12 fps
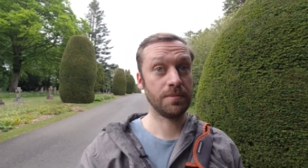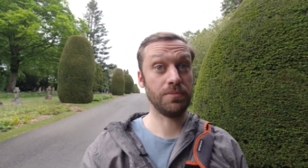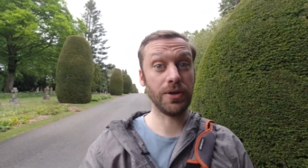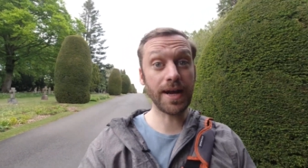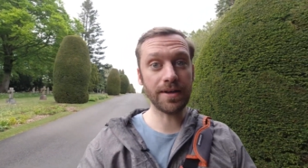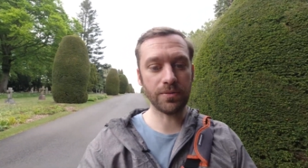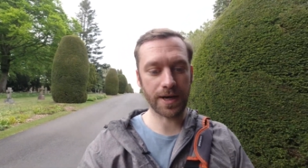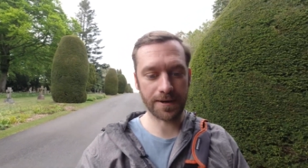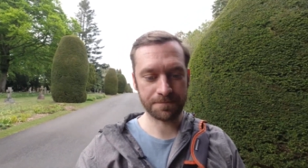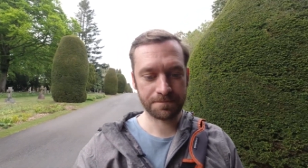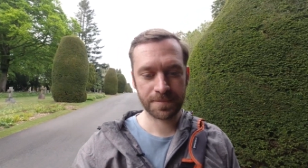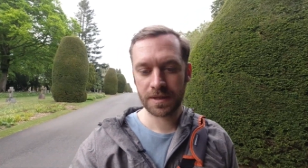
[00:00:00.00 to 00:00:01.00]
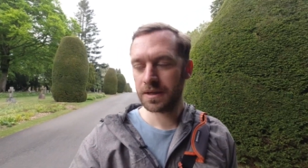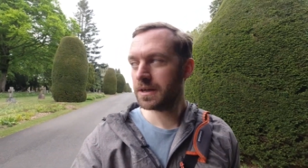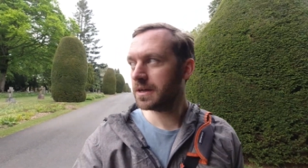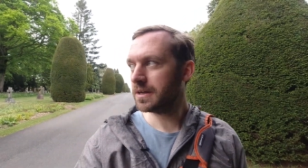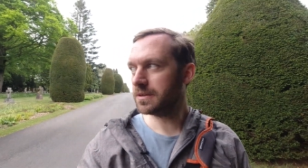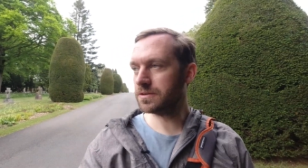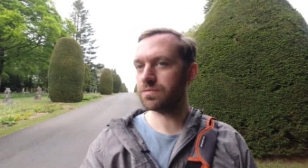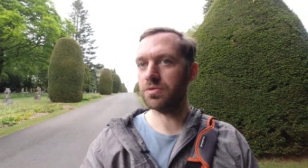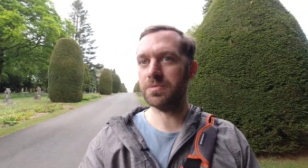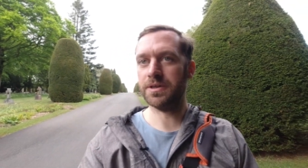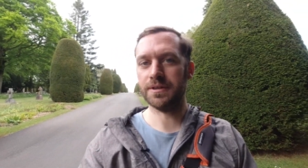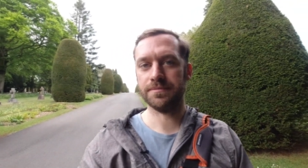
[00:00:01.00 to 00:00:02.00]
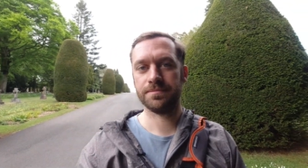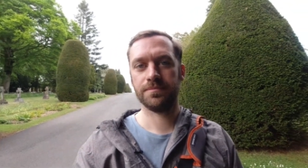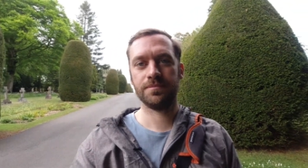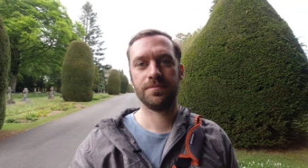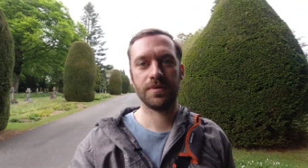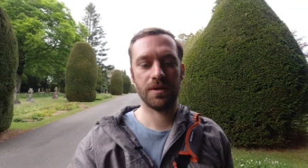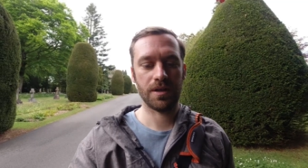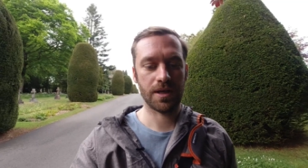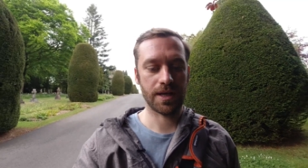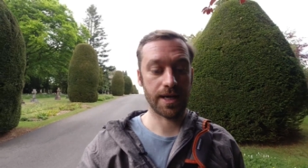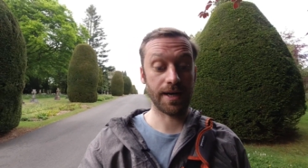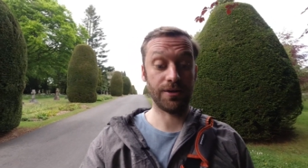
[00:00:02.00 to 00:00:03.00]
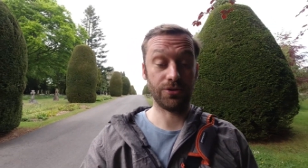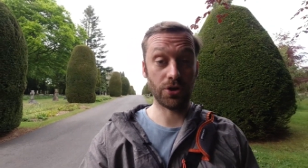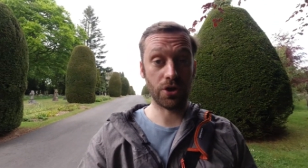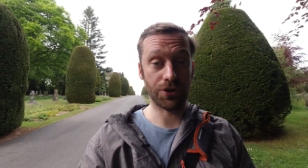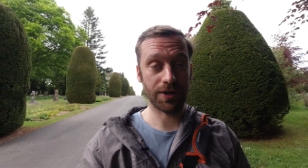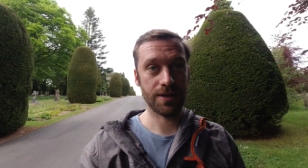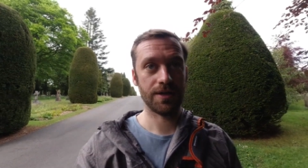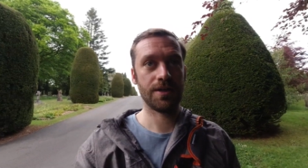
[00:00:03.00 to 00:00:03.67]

But anyway, this woman had a dog,